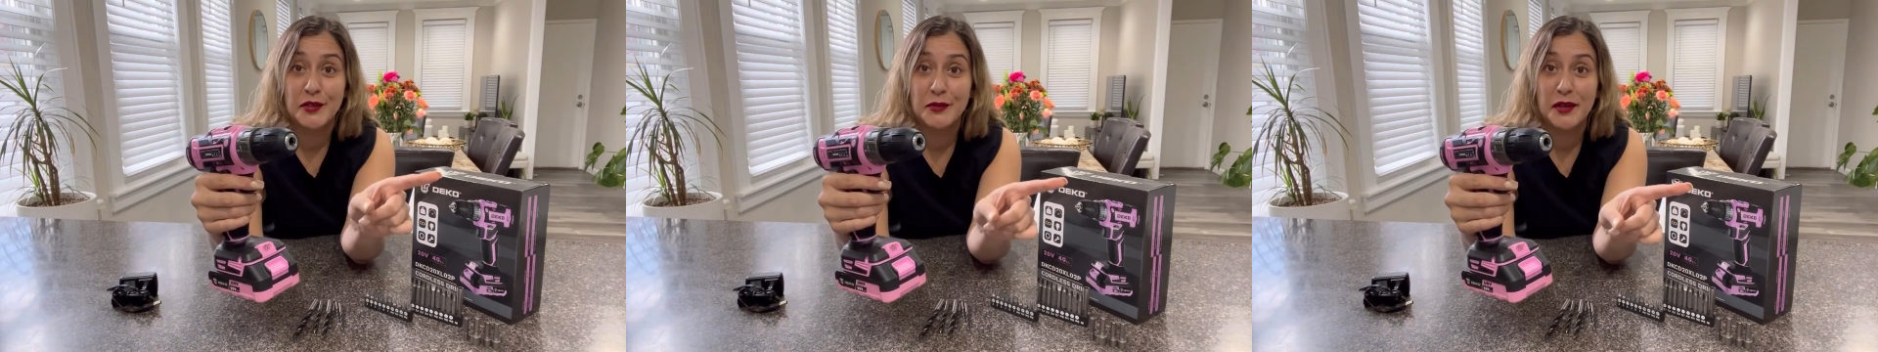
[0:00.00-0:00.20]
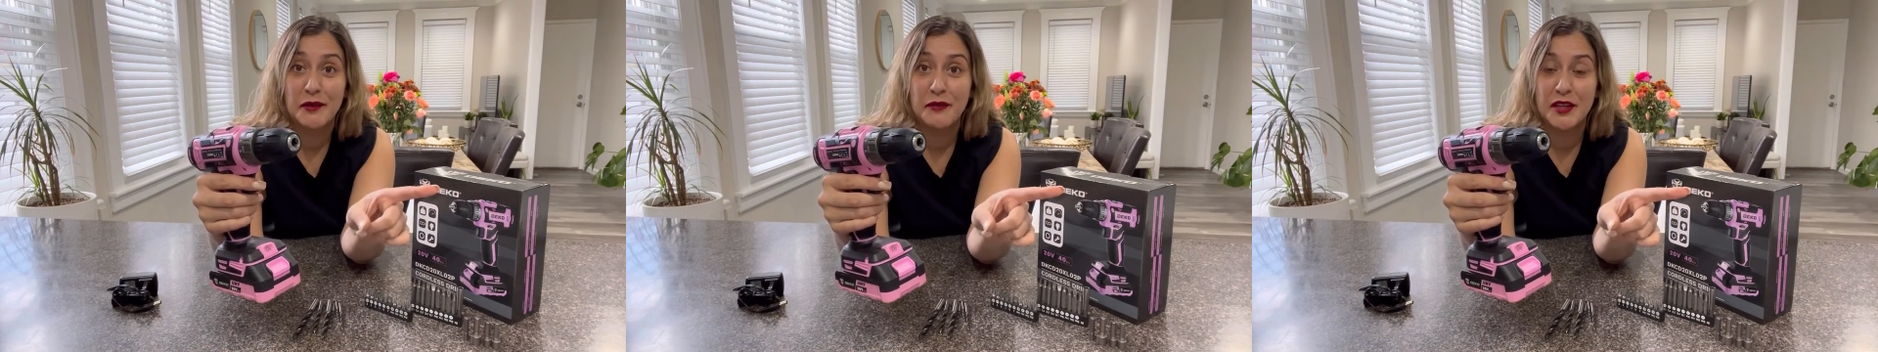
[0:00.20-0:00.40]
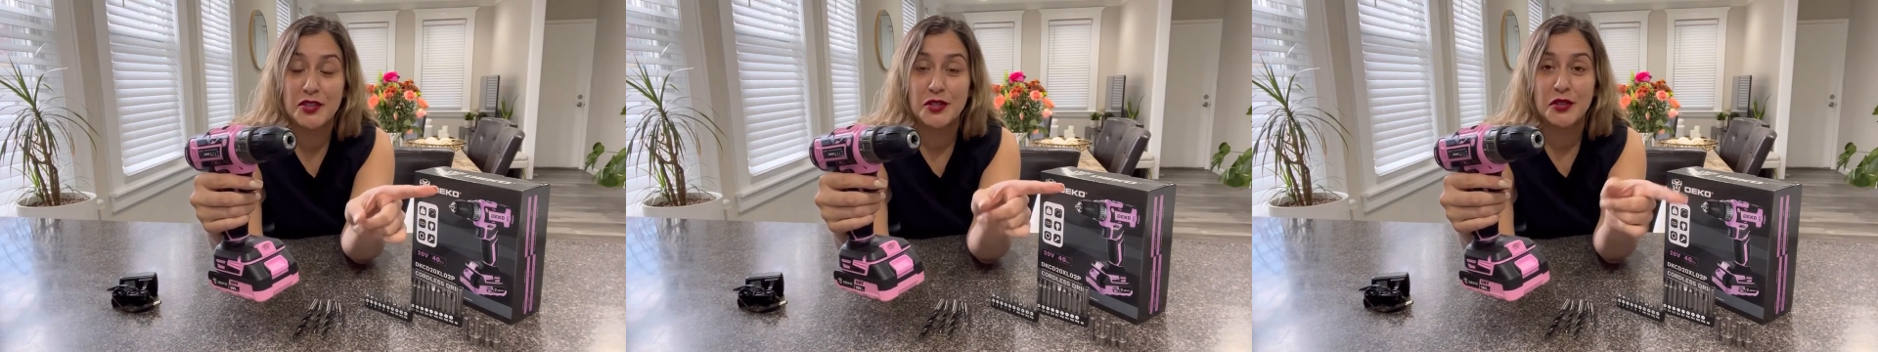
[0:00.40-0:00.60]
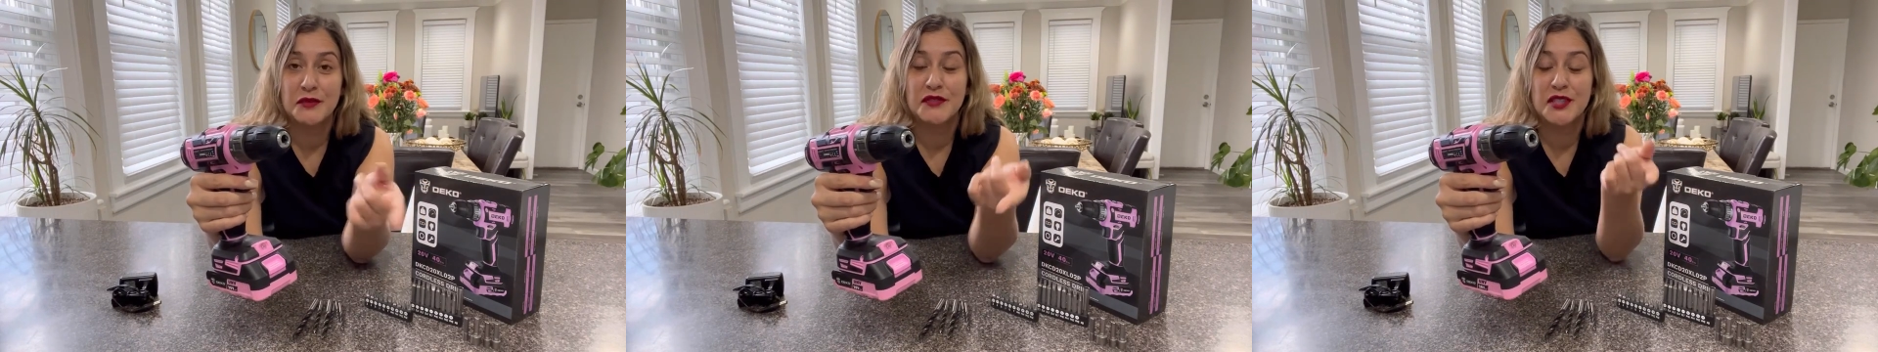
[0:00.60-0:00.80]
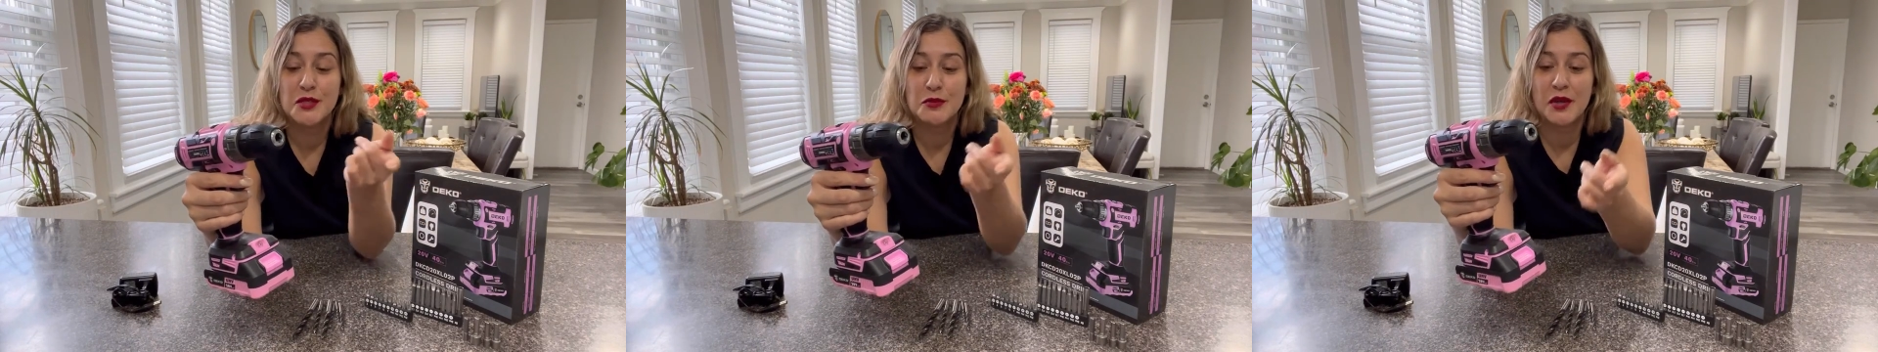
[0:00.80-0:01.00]
great feature
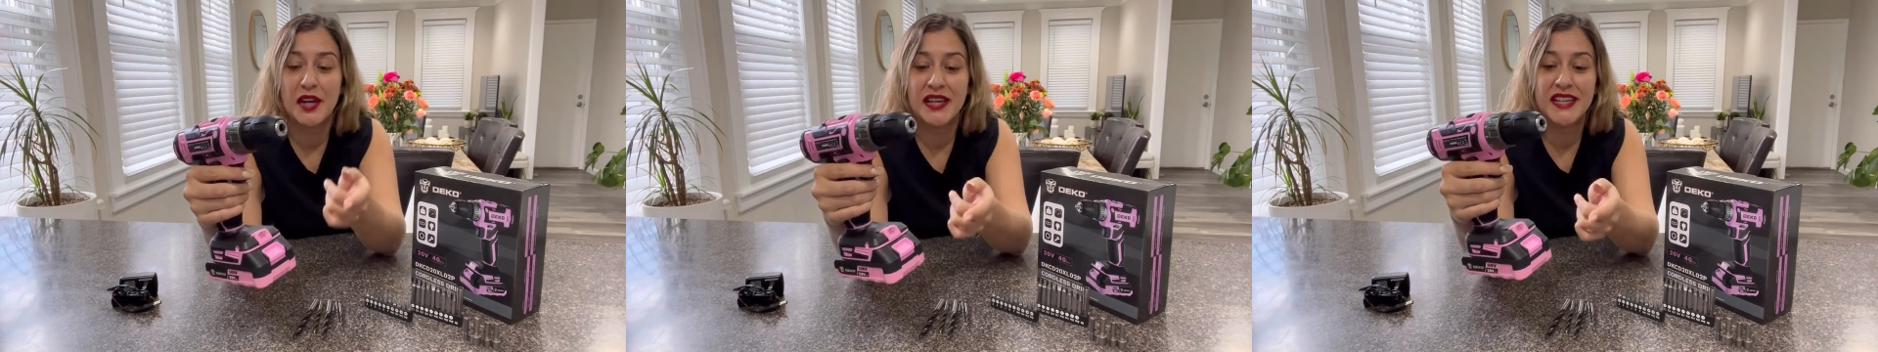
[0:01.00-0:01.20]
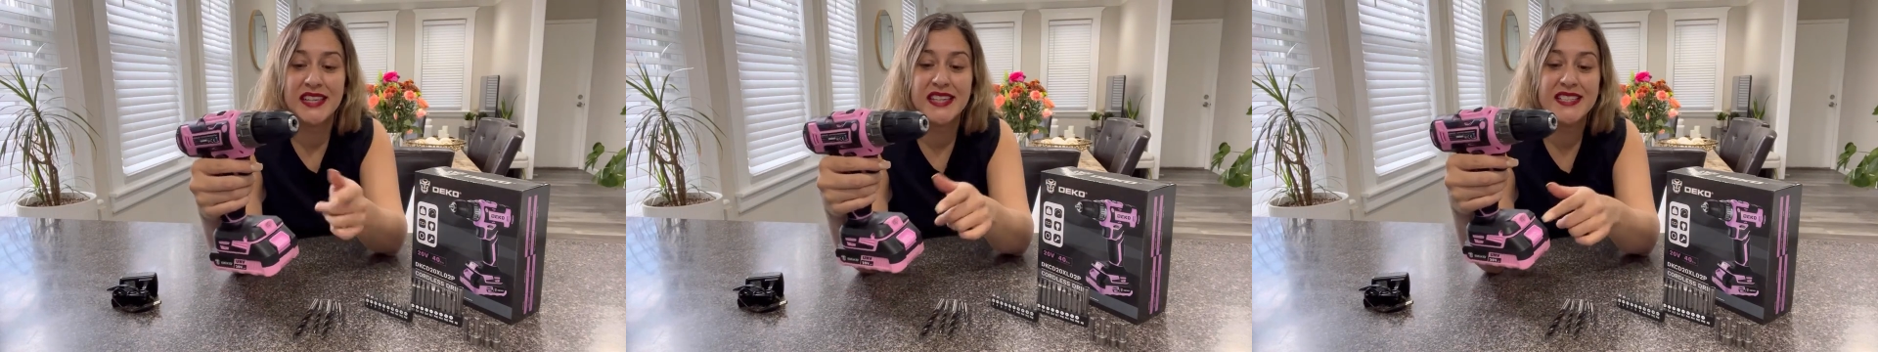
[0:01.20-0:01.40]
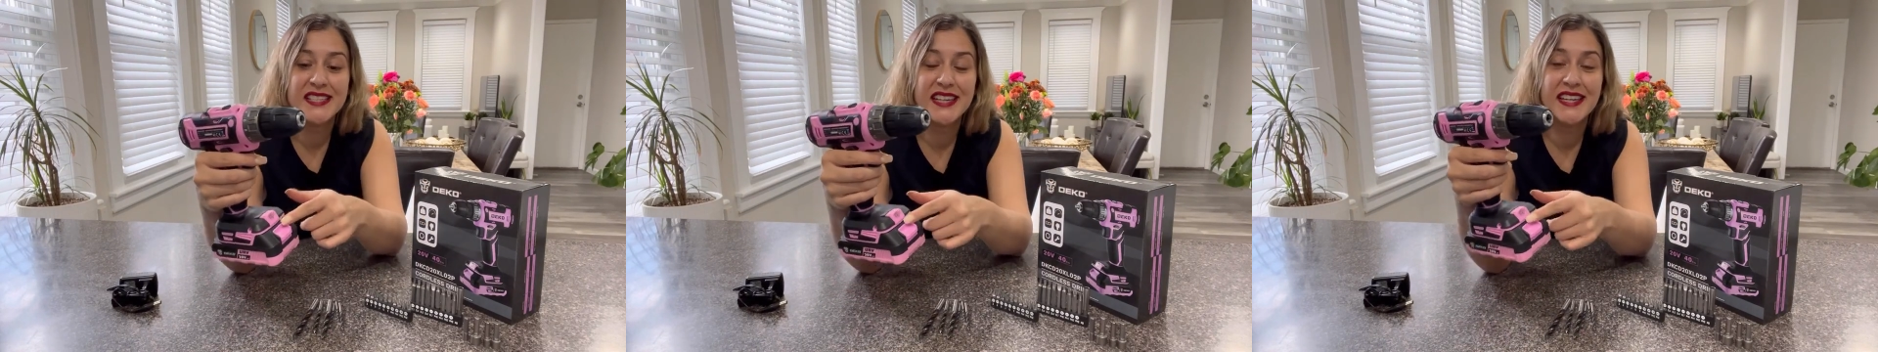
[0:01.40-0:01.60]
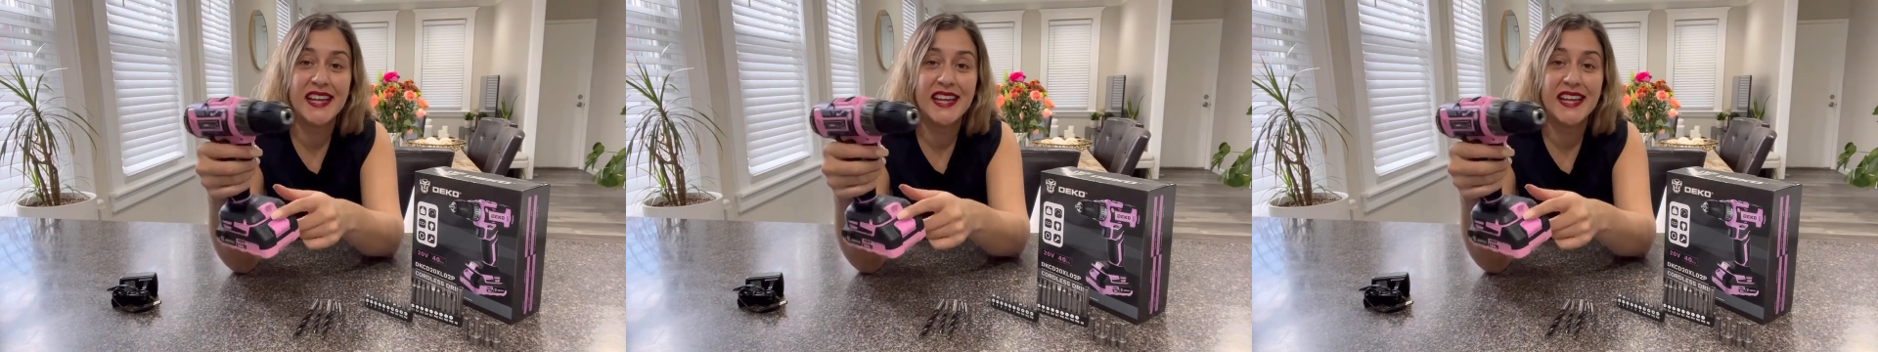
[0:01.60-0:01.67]
of this product is that